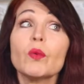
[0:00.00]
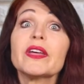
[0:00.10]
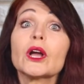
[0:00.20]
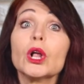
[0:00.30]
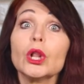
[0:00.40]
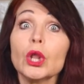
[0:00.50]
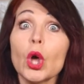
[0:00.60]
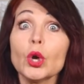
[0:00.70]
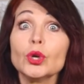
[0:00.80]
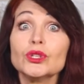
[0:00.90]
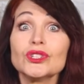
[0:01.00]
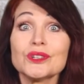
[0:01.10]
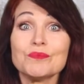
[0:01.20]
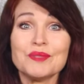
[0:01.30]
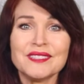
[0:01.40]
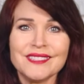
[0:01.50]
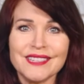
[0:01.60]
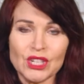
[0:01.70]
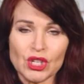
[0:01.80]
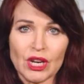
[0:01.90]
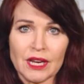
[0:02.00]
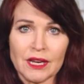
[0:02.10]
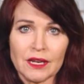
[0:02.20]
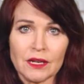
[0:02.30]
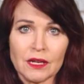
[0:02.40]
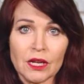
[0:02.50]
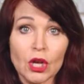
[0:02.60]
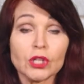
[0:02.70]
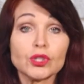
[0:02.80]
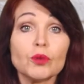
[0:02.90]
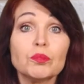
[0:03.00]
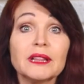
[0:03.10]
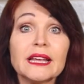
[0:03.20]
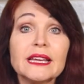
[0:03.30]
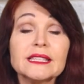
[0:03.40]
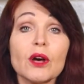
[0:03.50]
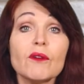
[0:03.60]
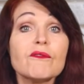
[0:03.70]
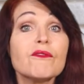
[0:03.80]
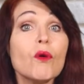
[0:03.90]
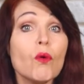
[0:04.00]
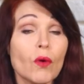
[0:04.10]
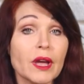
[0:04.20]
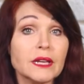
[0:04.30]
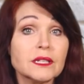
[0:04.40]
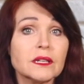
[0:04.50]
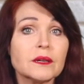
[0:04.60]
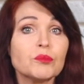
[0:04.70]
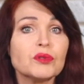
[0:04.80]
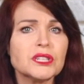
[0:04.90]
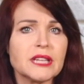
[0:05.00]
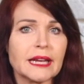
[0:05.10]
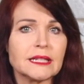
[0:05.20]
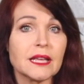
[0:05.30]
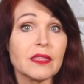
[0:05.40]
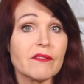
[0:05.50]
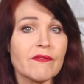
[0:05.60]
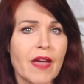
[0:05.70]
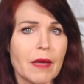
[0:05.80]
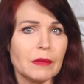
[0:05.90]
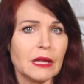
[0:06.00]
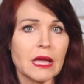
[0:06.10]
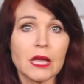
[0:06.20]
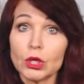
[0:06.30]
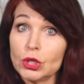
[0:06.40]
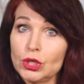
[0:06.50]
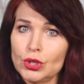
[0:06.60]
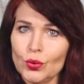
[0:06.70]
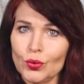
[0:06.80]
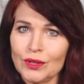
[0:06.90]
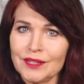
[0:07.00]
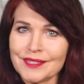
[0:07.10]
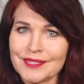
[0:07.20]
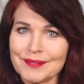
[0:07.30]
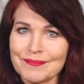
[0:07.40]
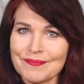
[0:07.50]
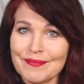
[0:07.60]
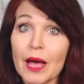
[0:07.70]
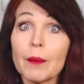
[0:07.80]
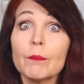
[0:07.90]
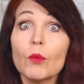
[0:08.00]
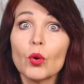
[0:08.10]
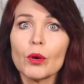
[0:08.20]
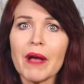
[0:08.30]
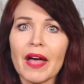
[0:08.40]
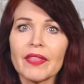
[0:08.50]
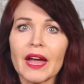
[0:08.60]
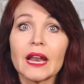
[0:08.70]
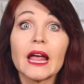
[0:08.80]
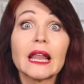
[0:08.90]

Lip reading: with a closed position. So please avoid protecting the family jewels. More about that